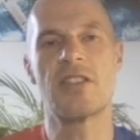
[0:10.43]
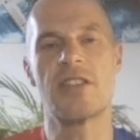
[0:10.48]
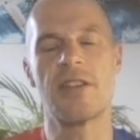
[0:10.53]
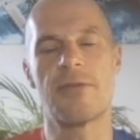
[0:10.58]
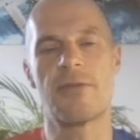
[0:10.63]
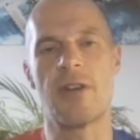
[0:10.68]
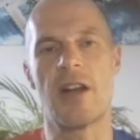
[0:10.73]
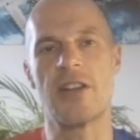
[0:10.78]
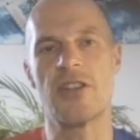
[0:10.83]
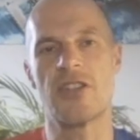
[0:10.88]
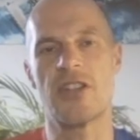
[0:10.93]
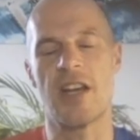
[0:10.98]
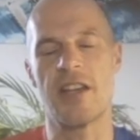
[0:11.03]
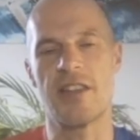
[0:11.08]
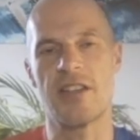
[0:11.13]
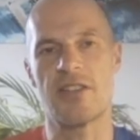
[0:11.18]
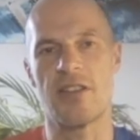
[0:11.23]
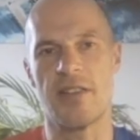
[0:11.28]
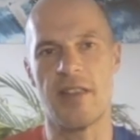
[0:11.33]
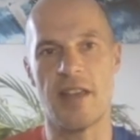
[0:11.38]
differentiate
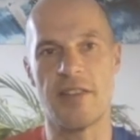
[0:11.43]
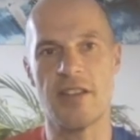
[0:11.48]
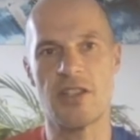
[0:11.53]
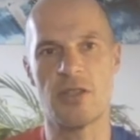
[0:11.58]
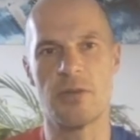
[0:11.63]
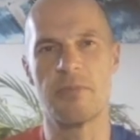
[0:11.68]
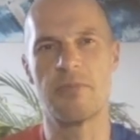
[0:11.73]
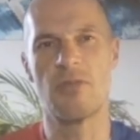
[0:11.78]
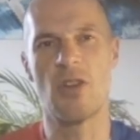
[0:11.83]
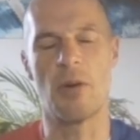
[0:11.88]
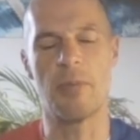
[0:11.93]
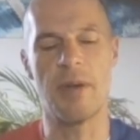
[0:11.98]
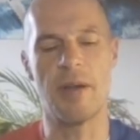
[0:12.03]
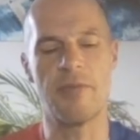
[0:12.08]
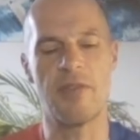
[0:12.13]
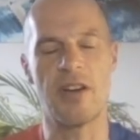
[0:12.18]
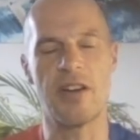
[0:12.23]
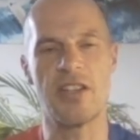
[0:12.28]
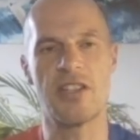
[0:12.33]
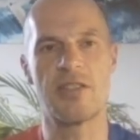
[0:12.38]
this, and this would not be a
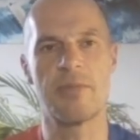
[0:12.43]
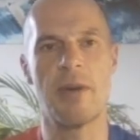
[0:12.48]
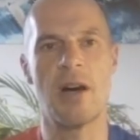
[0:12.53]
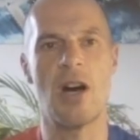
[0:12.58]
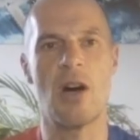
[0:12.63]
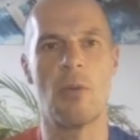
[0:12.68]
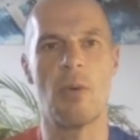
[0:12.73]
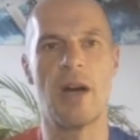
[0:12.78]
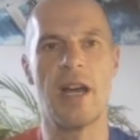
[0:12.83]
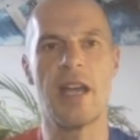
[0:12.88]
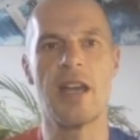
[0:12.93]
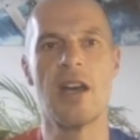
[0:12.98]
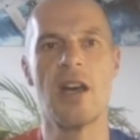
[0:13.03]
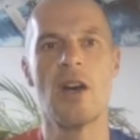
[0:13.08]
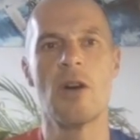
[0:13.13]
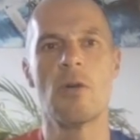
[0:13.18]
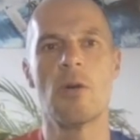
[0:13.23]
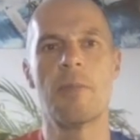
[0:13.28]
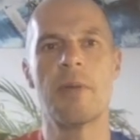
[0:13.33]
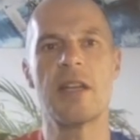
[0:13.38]
very smart way,
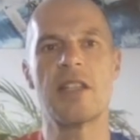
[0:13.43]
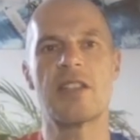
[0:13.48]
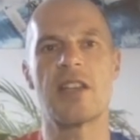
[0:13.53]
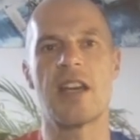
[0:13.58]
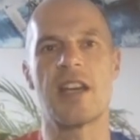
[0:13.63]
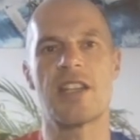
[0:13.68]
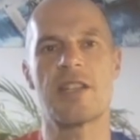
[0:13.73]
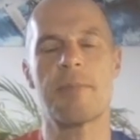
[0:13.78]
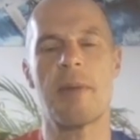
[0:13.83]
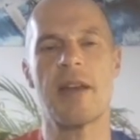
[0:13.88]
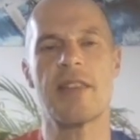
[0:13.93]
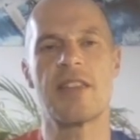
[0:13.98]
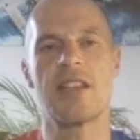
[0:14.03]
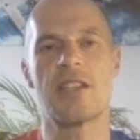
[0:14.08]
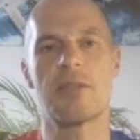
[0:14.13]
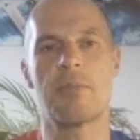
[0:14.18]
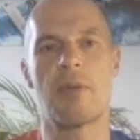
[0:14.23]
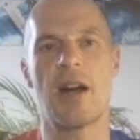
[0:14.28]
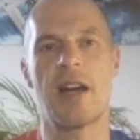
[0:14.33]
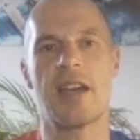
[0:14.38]
would be to expand this
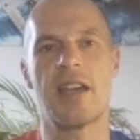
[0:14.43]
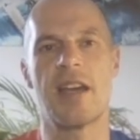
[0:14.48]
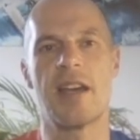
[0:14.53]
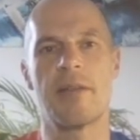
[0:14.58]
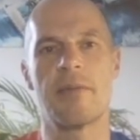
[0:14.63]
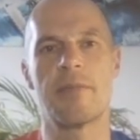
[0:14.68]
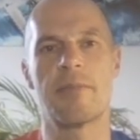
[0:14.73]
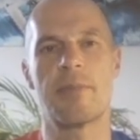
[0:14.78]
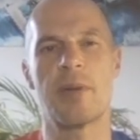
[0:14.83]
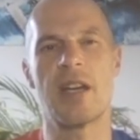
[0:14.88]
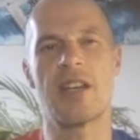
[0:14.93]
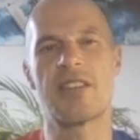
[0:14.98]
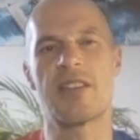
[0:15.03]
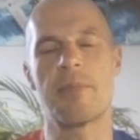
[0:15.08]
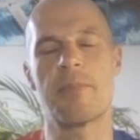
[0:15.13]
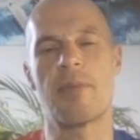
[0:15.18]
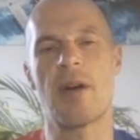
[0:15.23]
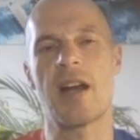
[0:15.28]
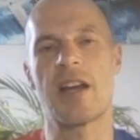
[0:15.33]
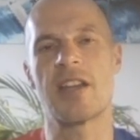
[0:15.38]
bracket, but it's a
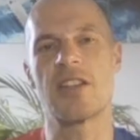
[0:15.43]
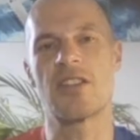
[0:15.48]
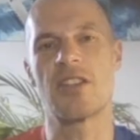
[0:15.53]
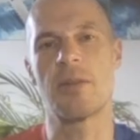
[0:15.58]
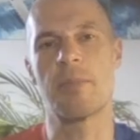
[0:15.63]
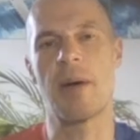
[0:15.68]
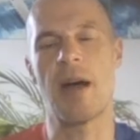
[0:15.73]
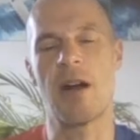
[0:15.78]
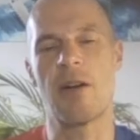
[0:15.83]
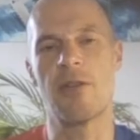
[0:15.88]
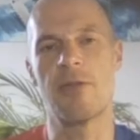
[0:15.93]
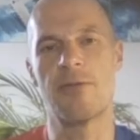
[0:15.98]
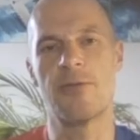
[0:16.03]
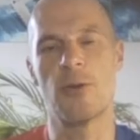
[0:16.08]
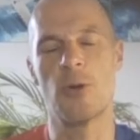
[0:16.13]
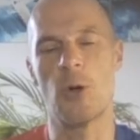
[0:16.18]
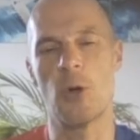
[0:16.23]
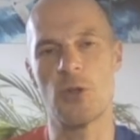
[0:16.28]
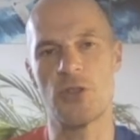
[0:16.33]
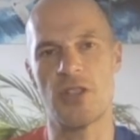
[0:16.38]
bracket to the power of
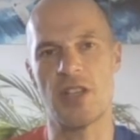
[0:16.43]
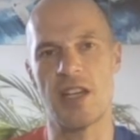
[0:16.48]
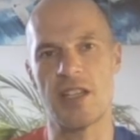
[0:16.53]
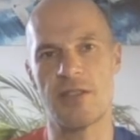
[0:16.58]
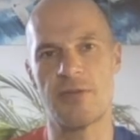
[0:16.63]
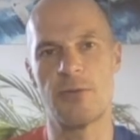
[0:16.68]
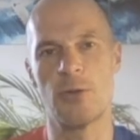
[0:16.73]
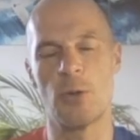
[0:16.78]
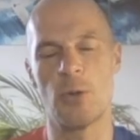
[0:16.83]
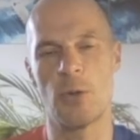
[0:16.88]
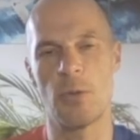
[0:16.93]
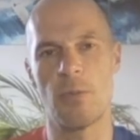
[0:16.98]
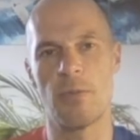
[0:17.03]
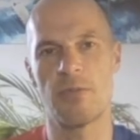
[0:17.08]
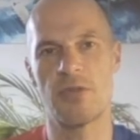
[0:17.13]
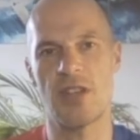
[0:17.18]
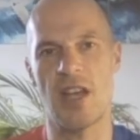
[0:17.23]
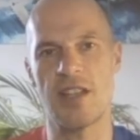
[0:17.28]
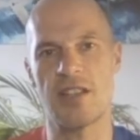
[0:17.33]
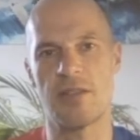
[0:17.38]
4, so that's 4
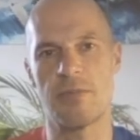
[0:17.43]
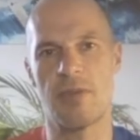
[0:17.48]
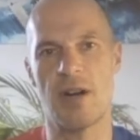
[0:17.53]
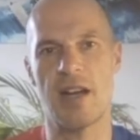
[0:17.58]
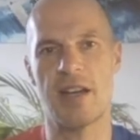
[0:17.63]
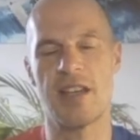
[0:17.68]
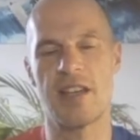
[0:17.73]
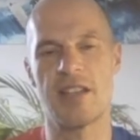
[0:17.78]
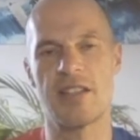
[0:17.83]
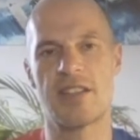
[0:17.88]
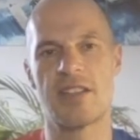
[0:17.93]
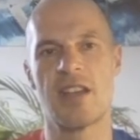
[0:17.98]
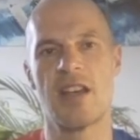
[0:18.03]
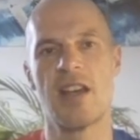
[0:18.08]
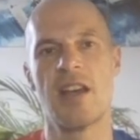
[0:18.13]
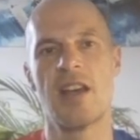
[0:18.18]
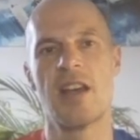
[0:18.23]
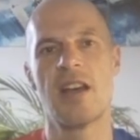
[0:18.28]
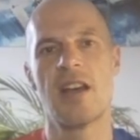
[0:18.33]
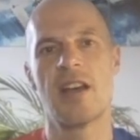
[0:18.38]
sets of brackets.
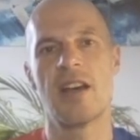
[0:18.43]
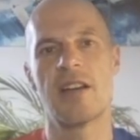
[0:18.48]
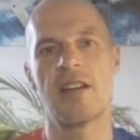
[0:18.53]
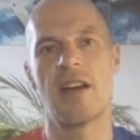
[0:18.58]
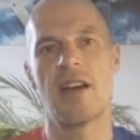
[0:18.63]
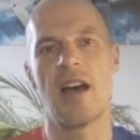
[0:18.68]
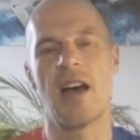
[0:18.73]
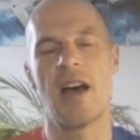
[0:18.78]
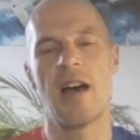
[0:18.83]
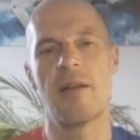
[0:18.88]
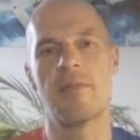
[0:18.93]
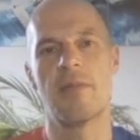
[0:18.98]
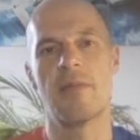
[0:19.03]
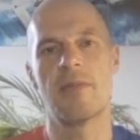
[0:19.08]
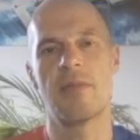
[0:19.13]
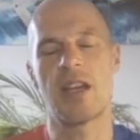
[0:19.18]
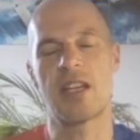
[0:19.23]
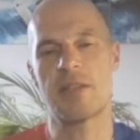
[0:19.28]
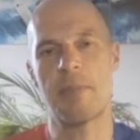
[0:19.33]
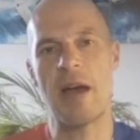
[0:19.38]

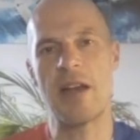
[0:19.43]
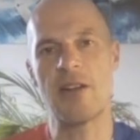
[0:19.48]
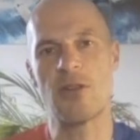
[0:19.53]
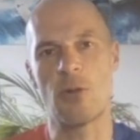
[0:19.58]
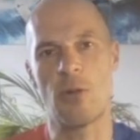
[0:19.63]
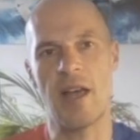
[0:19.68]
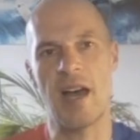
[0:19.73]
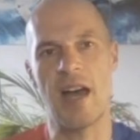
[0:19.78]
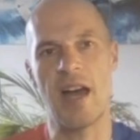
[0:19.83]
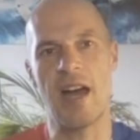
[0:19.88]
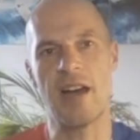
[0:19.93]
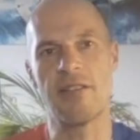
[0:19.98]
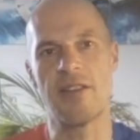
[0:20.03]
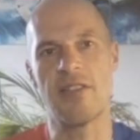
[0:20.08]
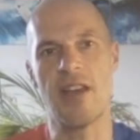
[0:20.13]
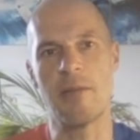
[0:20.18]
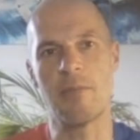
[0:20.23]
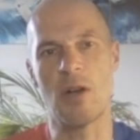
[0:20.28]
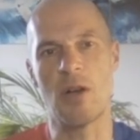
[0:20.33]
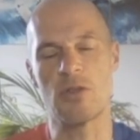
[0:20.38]
Expand all that out and
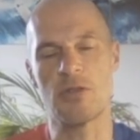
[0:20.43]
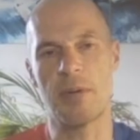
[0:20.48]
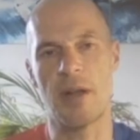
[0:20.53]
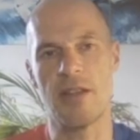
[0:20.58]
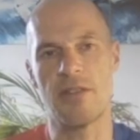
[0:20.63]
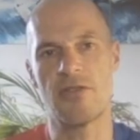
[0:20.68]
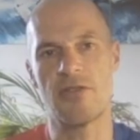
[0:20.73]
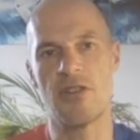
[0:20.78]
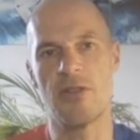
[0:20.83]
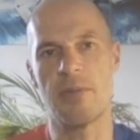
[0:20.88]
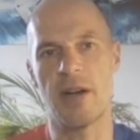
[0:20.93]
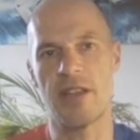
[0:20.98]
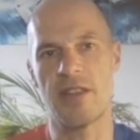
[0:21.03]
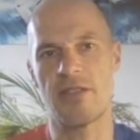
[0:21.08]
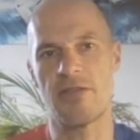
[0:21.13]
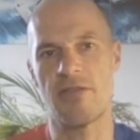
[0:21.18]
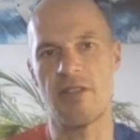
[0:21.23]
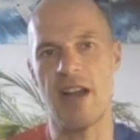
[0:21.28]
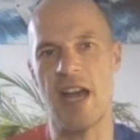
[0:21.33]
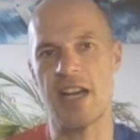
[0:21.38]
then multiply through by
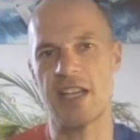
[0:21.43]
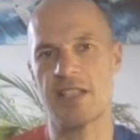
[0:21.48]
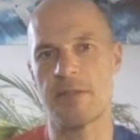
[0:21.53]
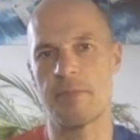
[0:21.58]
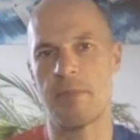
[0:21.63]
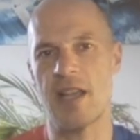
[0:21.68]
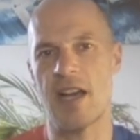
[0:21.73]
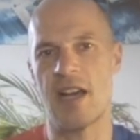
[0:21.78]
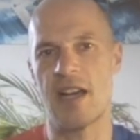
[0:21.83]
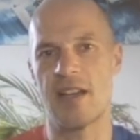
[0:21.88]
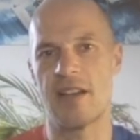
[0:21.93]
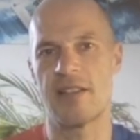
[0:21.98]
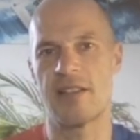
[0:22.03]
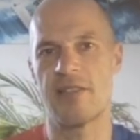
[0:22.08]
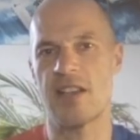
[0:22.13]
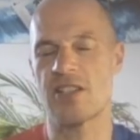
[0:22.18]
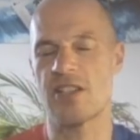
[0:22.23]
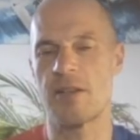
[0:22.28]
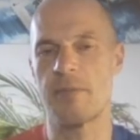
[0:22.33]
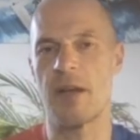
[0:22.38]
3x, but
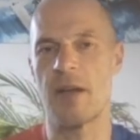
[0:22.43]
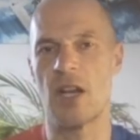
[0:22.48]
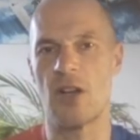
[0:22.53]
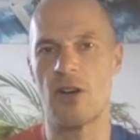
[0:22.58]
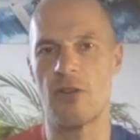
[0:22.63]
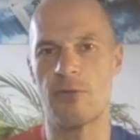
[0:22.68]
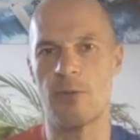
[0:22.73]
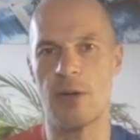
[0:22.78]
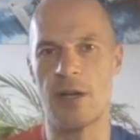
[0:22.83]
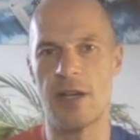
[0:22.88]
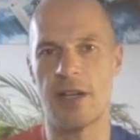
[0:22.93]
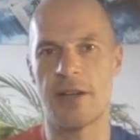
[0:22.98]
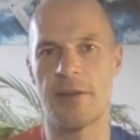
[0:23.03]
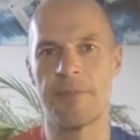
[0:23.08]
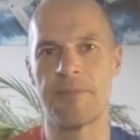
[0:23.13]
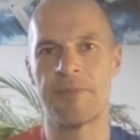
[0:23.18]
that's going to be a lot of work.